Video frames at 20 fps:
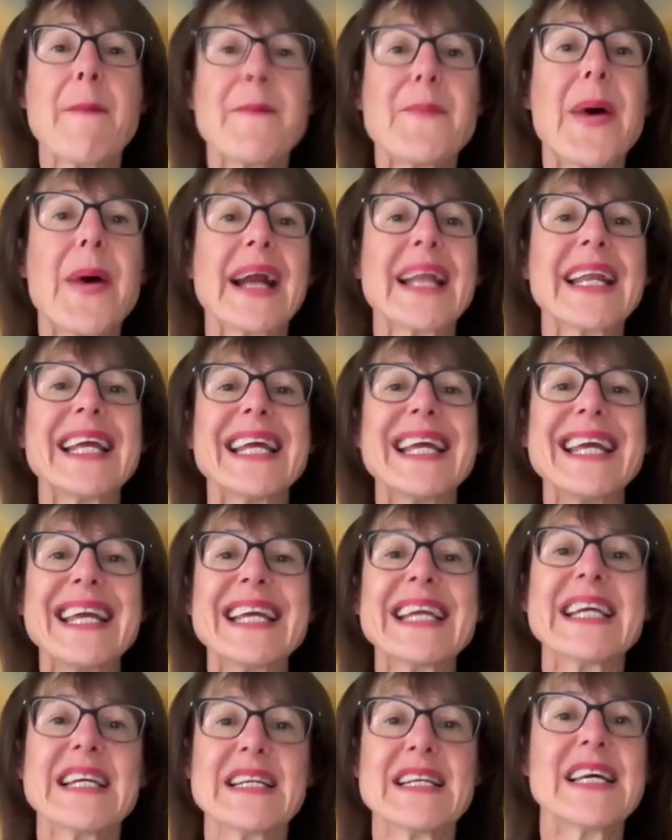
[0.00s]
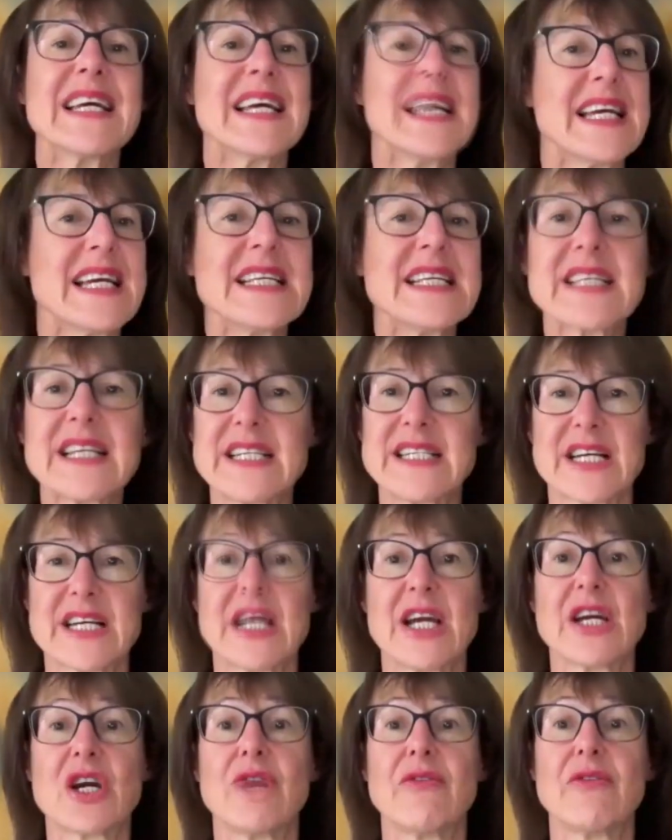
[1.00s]
but it can easily
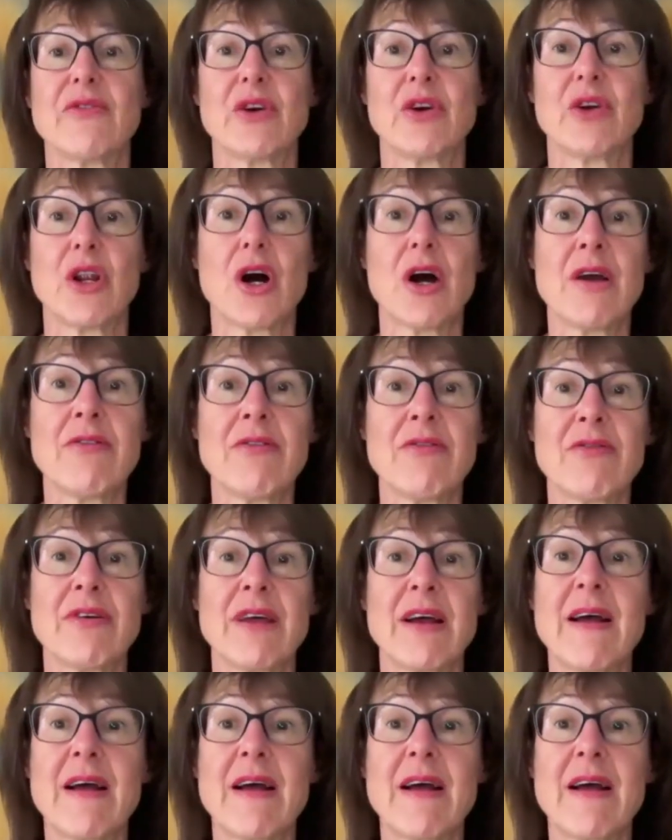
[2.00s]
take over your life.